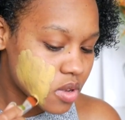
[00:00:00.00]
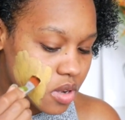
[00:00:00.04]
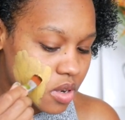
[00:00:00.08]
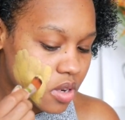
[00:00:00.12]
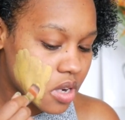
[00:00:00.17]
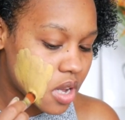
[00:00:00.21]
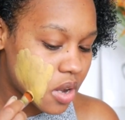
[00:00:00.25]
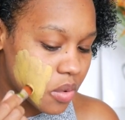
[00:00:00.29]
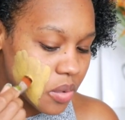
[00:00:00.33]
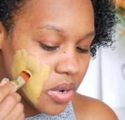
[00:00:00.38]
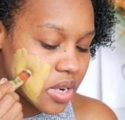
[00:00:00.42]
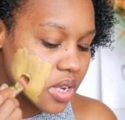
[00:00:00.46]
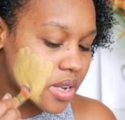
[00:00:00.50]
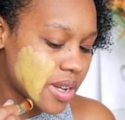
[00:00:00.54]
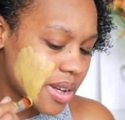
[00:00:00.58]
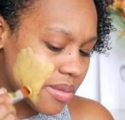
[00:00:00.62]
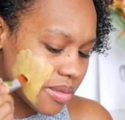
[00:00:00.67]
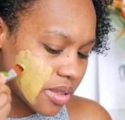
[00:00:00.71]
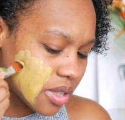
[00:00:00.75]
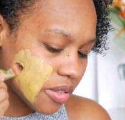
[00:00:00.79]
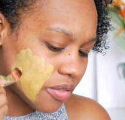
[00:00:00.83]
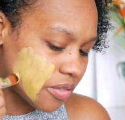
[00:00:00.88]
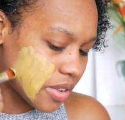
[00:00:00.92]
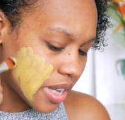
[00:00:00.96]
Now, when it
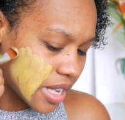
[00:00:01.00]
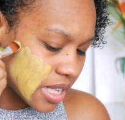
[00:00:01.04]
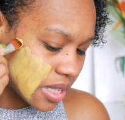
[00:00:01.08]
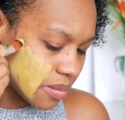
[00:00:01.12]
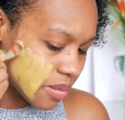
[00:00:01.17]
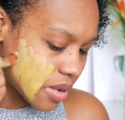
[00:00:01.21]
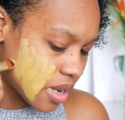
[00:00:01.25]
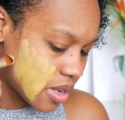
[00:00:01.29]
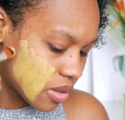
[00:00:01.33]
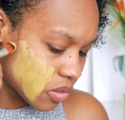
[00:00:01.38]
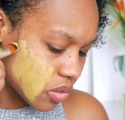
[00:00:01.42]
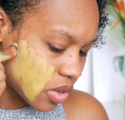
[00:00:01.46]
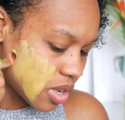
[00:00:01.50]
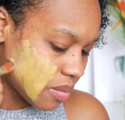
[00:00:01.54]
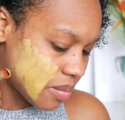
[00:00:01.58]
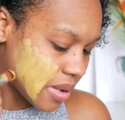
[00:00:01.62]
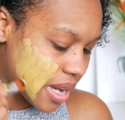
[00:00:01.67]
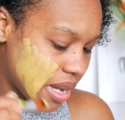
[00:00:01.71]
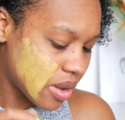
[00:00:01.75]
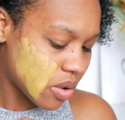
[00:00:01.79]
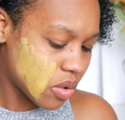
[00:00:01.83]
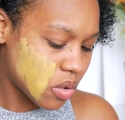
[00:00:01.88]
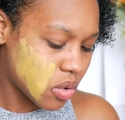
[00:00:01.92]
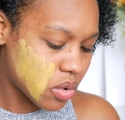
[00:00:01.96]
comes to face masks, one of
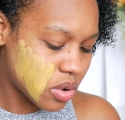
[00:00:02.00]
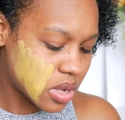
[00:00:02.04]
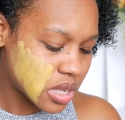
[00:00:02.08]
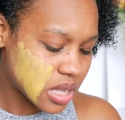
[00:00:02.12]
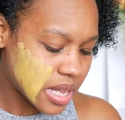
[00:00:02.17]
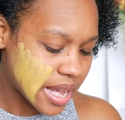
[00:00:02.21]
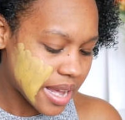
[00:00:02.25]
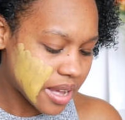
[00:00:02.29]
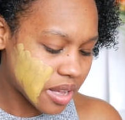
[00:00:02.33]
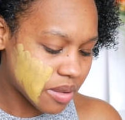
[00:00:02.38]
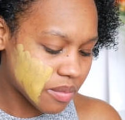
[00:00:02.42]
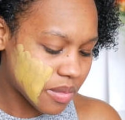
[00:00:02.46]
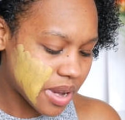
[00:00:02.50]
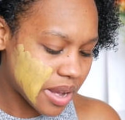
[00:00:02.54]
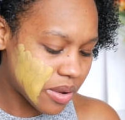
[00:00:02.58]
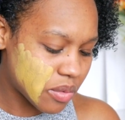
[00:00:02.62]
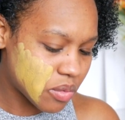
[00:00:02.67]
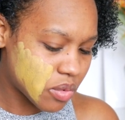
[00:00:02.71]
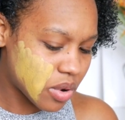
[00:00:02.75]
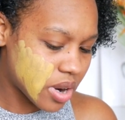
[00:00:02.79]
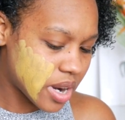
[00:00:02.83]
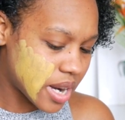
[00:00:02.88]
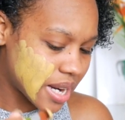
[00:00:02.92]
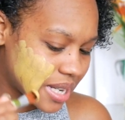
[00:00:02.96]
my always, like, my
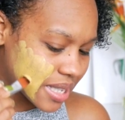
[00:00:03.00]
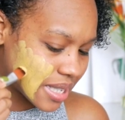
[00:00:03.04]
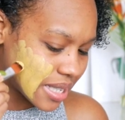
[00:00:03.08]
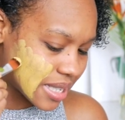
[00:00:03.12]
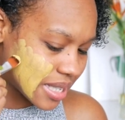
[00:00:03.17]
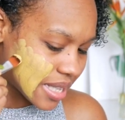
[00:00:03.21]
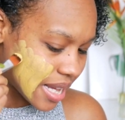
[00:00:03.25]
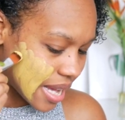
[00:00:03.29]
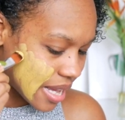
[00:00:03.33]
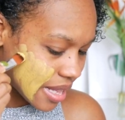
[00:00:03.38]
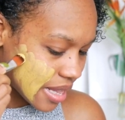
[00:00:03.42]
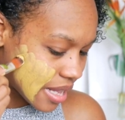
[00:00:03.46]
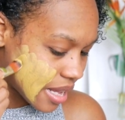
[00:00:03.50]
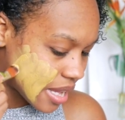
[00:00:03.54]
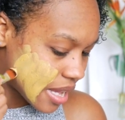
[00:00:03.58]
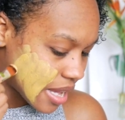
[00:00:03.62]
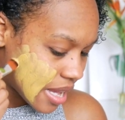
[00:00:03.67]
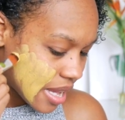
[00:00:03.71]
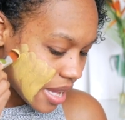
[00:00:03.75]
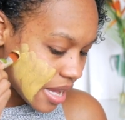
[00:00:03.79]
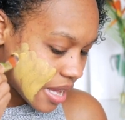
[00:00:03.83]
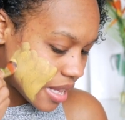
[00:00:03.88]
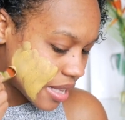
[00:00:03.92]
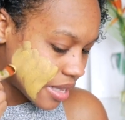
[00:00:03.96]
worries is that
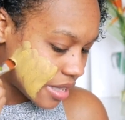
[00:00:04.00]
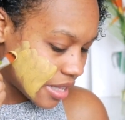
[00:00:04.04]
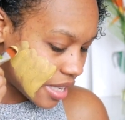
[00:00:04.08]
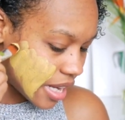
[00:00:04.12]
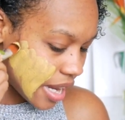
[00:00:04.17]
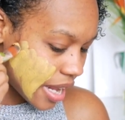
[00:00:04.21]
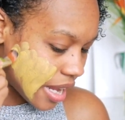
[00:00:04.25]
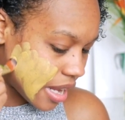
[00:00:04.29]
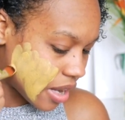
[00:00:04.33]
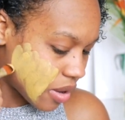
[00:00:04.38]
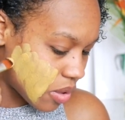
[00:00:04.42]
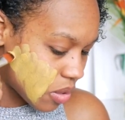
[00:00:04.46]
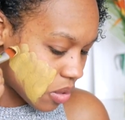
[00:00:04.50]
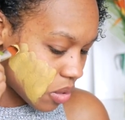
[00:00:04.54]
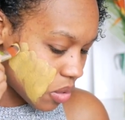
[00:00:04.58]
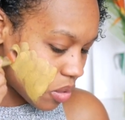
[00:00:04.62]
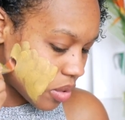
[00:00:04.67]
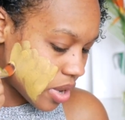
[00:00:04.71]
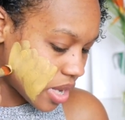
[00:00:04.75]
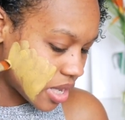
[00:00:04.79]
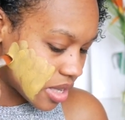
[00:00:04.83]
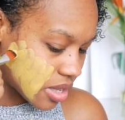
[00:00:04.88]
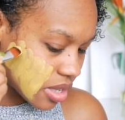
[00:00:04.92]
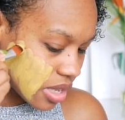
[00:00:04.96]
they
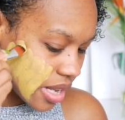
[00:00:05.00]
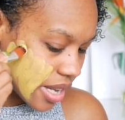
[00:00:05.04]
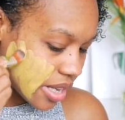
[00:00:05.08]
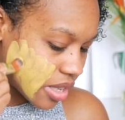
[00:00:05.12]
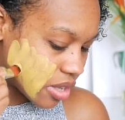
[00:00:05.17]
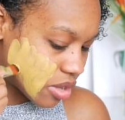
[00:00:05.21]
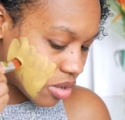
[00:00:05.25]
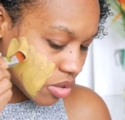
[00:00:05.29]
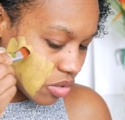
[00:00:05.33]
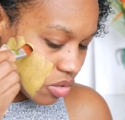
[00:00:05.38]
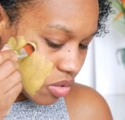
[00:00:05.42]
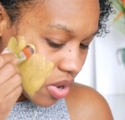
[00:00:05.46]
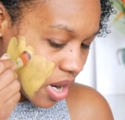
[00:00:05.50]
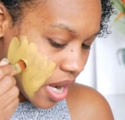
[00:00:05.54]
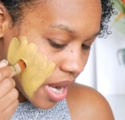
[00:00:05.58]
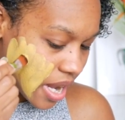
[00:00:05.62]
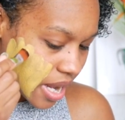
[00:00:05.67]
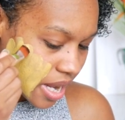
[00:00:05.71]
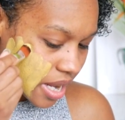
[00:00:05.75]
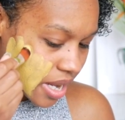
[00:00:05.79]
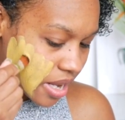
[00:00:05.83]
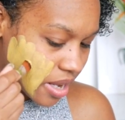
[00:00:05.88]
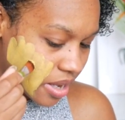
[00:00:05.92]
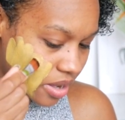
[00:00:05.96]
always, like,
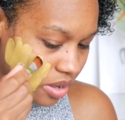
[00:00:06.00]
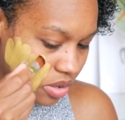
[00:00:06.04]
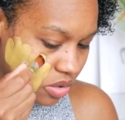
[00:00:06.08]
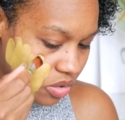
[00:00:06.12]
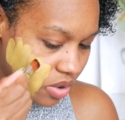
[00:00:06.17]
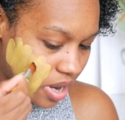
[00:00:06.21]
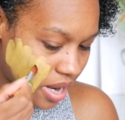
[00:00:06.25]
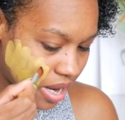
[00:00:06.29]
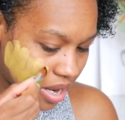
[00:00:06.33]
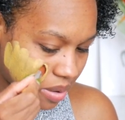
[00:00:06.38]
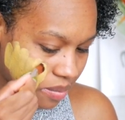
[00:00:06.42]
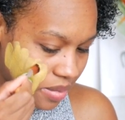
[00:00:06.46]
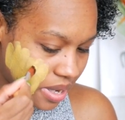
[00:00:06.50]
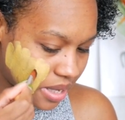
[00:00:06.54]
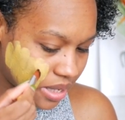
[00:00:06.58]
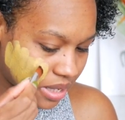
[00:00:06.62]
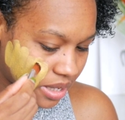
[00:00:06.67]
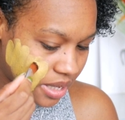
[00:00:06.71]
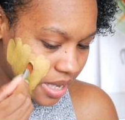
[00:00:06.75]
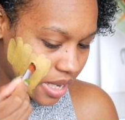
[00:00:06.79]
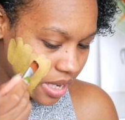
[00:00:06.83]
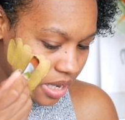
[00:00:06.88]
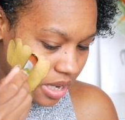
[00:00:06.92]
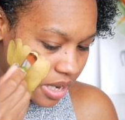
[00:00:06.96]
dry out my
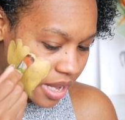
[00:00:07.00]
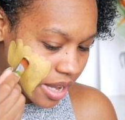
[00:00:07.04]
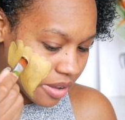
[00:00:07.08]
skin.